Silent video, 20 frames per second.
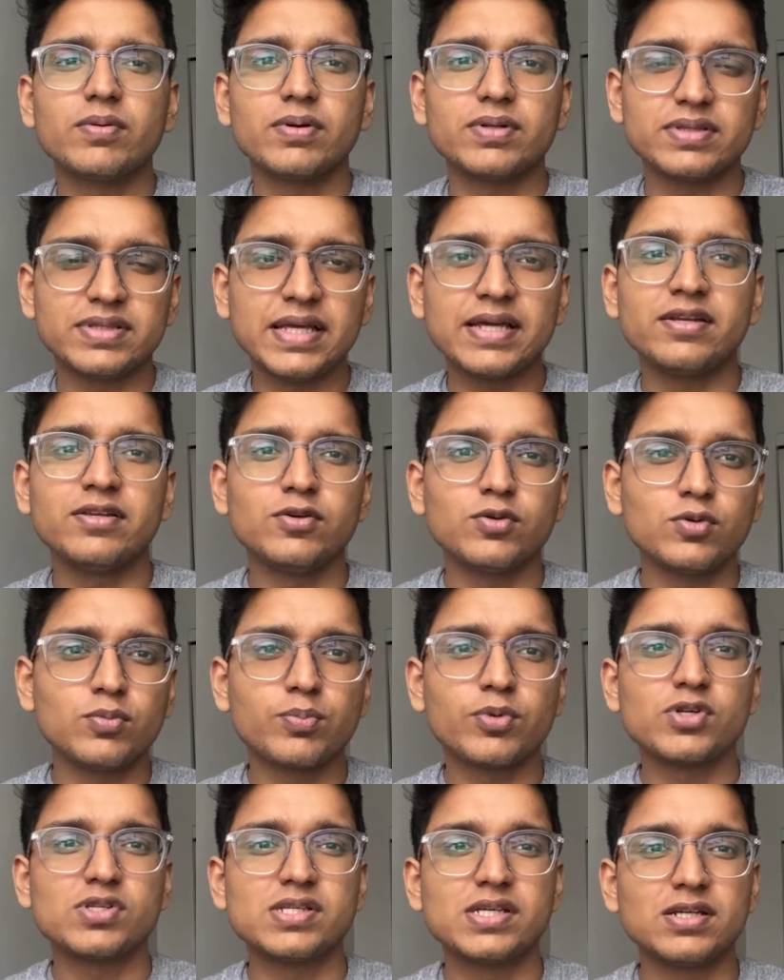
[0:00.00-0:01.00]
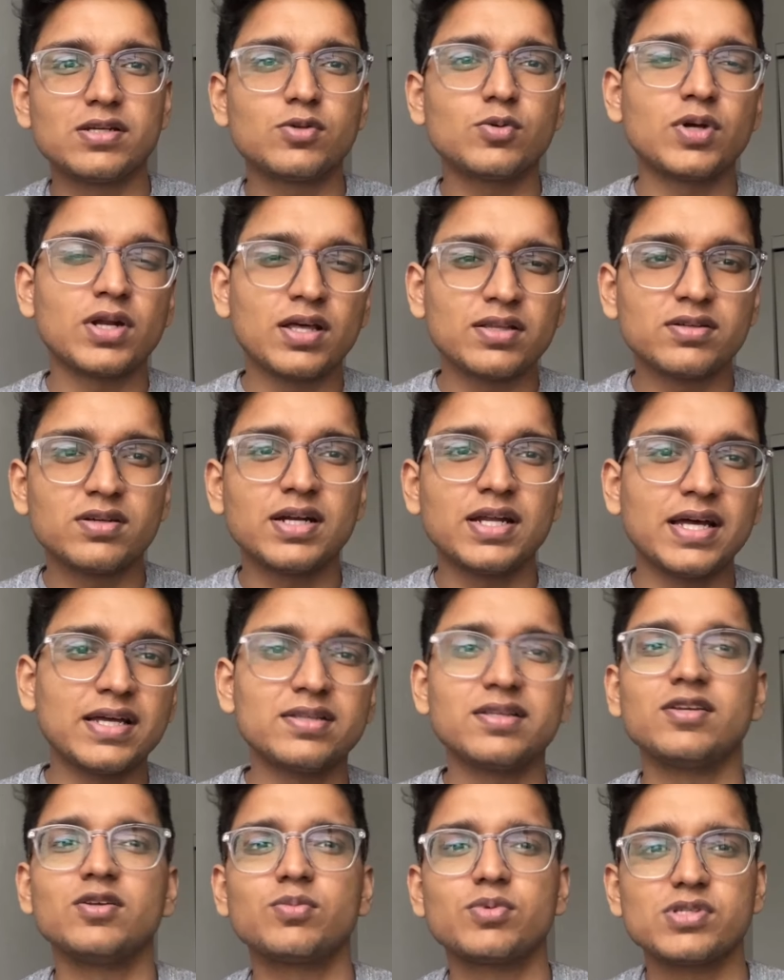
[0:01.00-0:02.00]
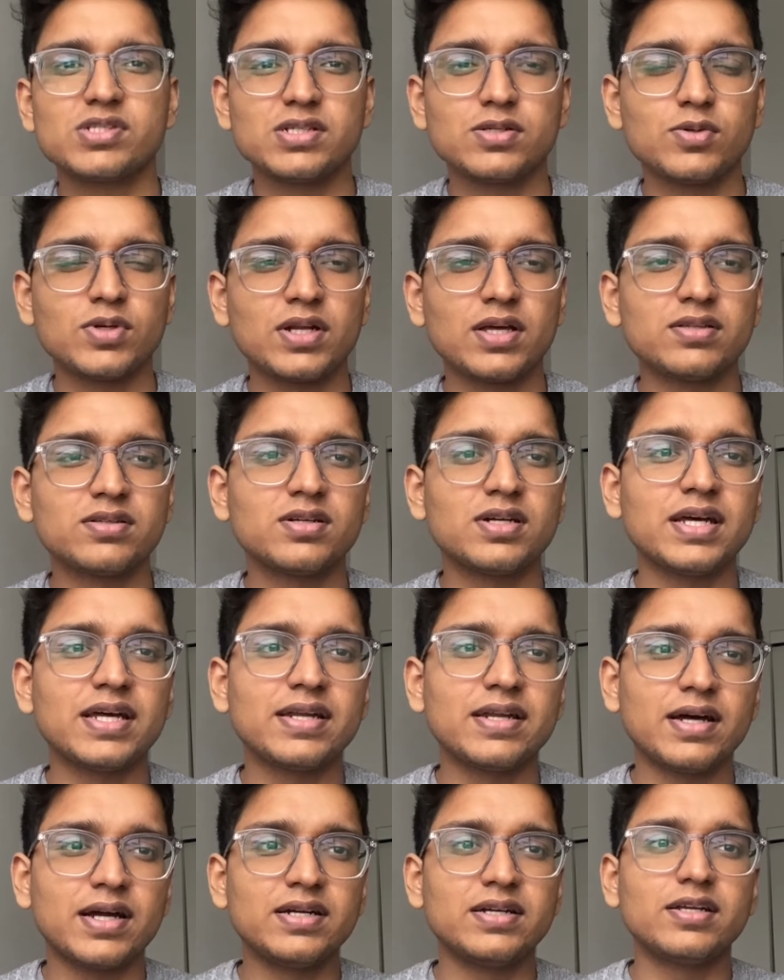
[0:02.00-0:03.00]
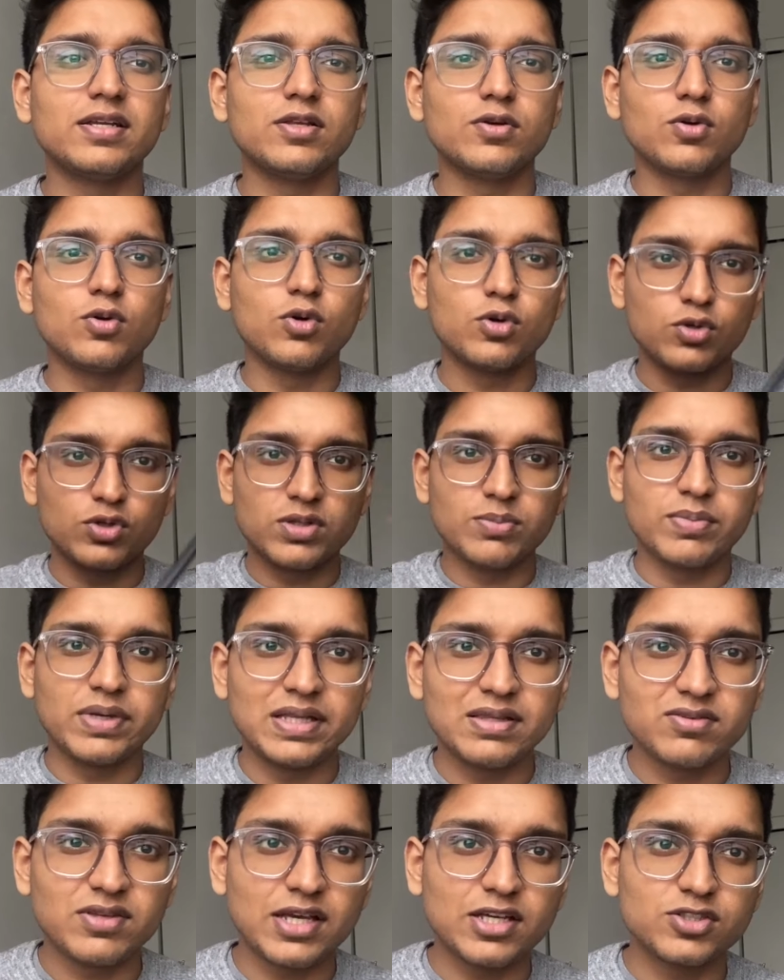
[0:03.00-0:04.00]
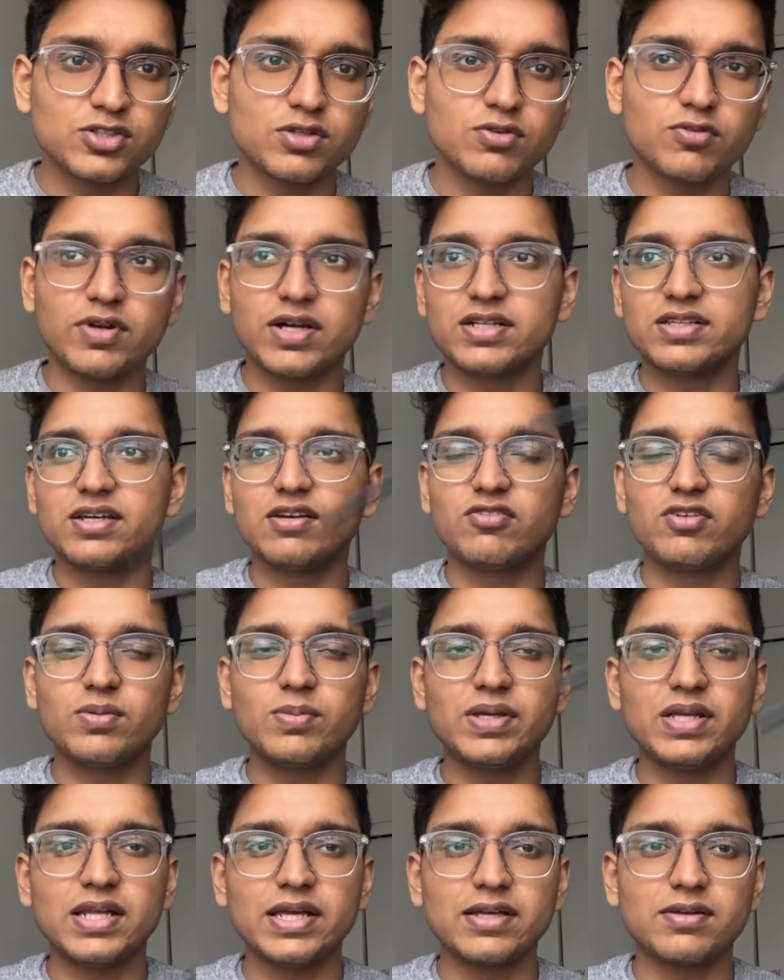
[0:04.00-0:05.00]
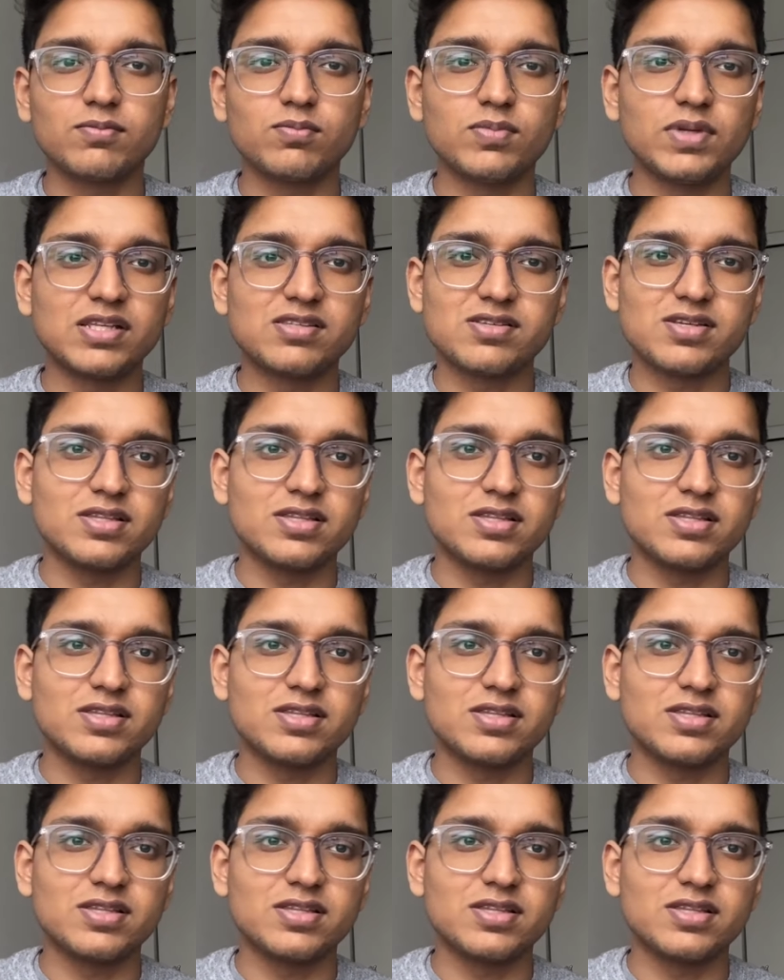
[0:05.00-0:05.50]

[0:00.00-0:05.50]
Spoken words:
then you proceed to another line, then you proceed to another line until you go to the main section, where there will be like, let's say,